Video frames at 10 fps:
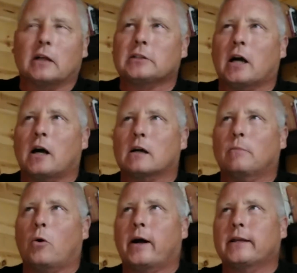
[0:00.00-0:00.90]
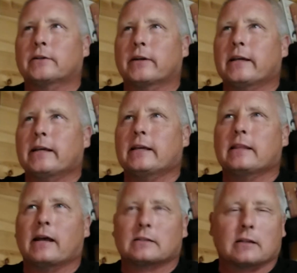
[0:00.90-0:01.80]
Von Jakob
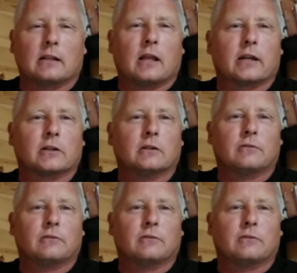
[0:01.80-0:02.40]
Winery, that's a lot of